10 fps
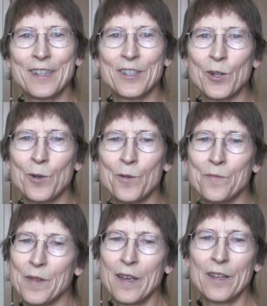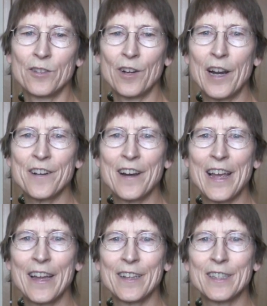So try your
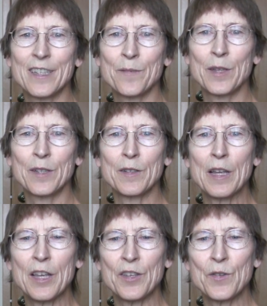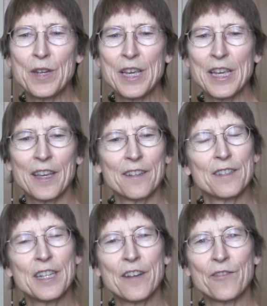hand at something unique
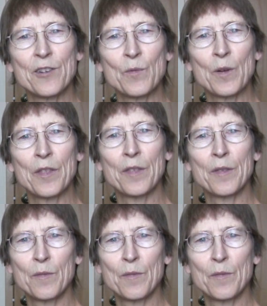and different with